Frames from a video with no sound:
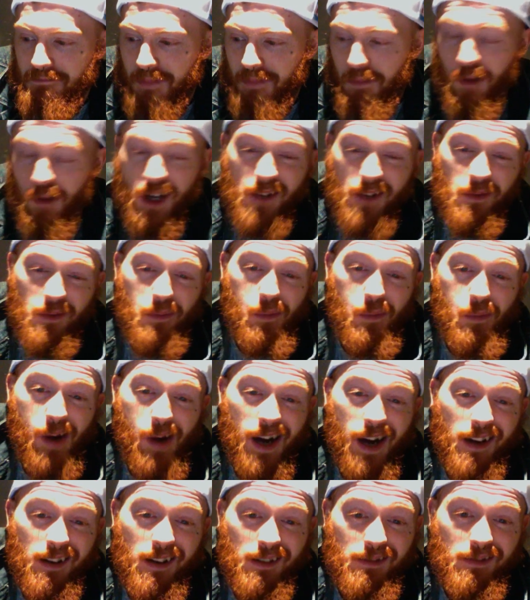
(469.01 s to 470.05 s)
Not even
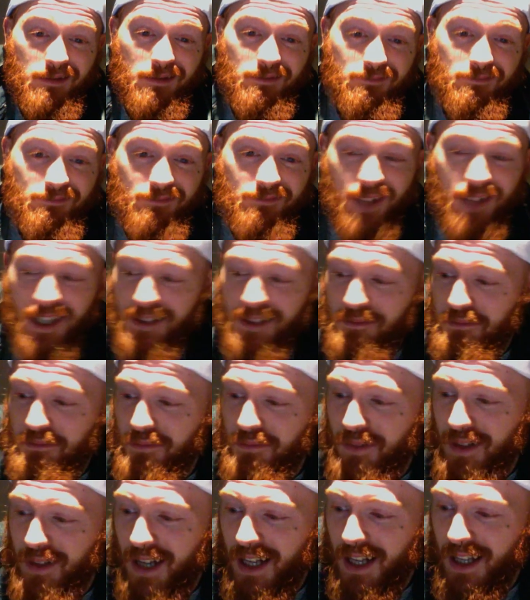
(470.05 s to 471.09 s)
mad.
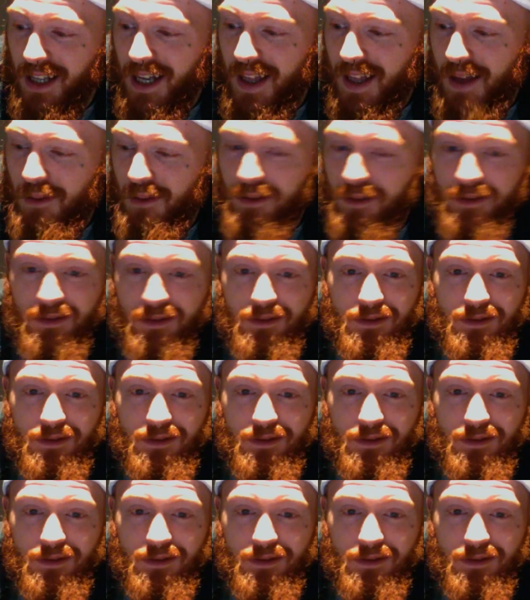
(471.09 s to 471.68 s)
I like that one.